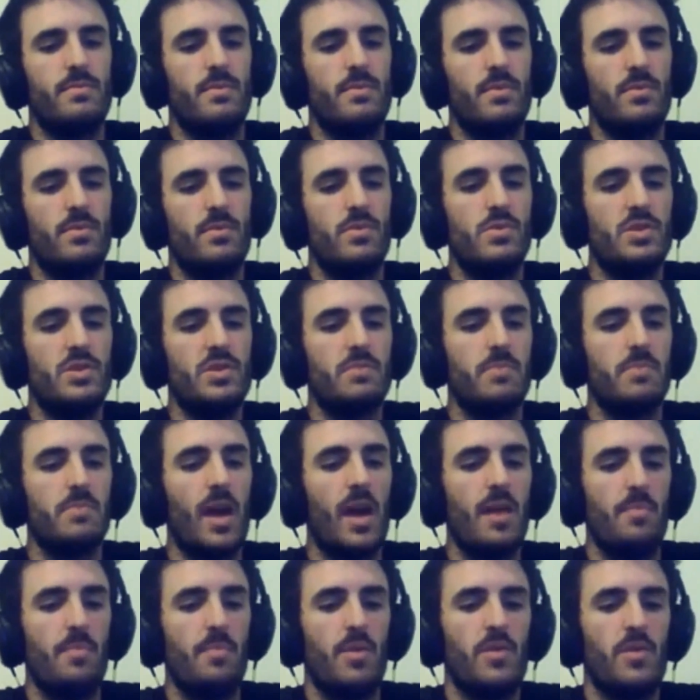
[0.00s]
awesome
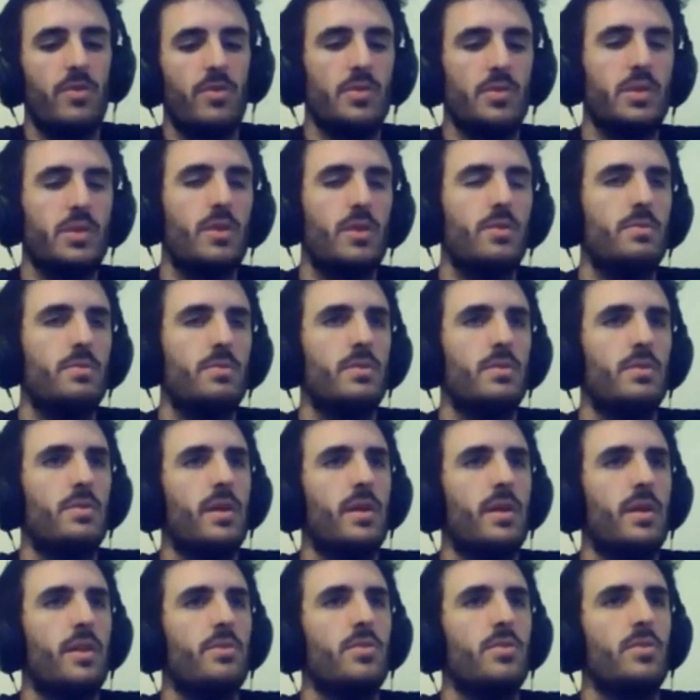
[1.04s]
game. I thought it was cool.
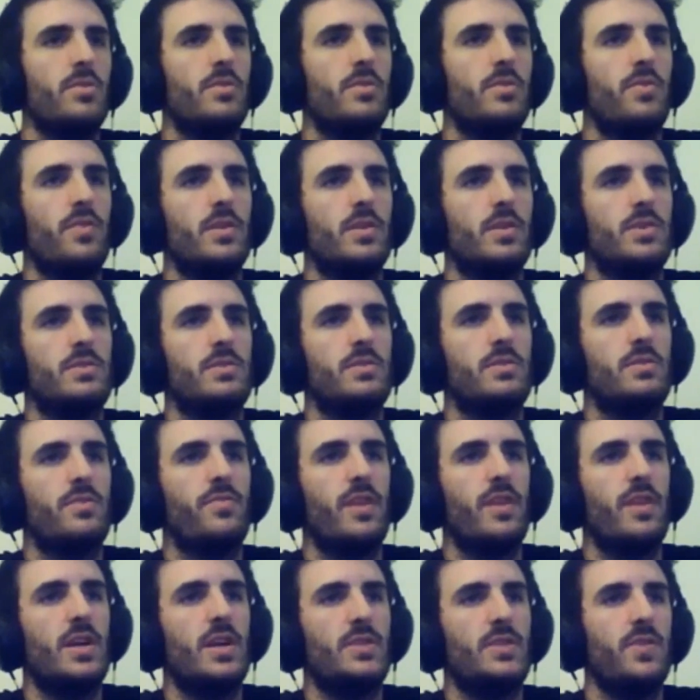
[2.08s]
Like, I thought the
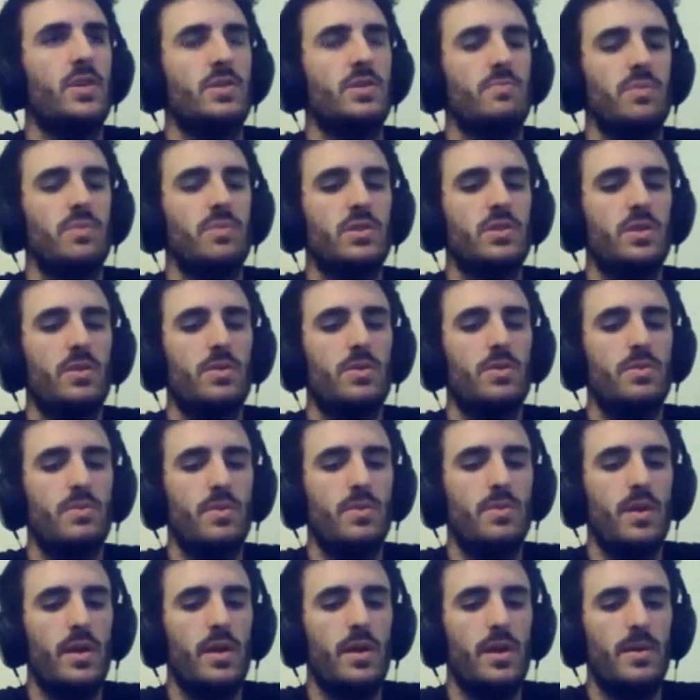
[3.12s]
Flash version was cool,
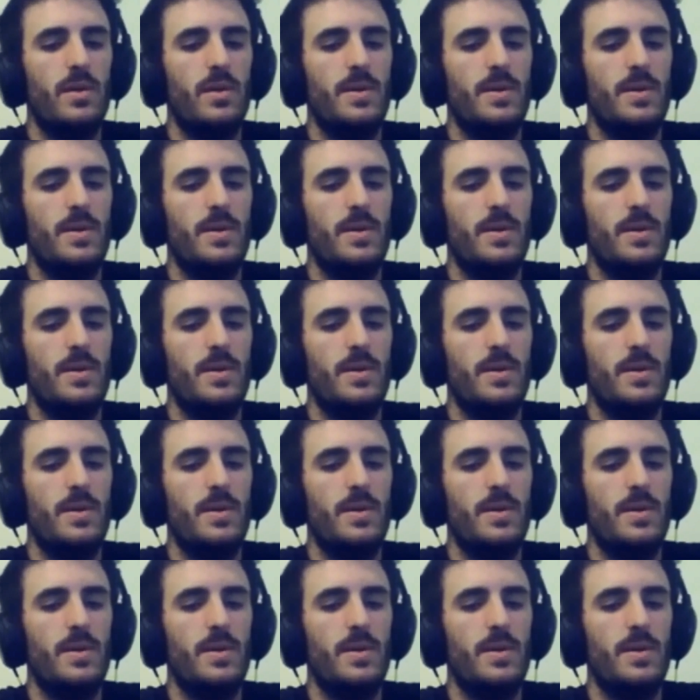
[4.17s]
and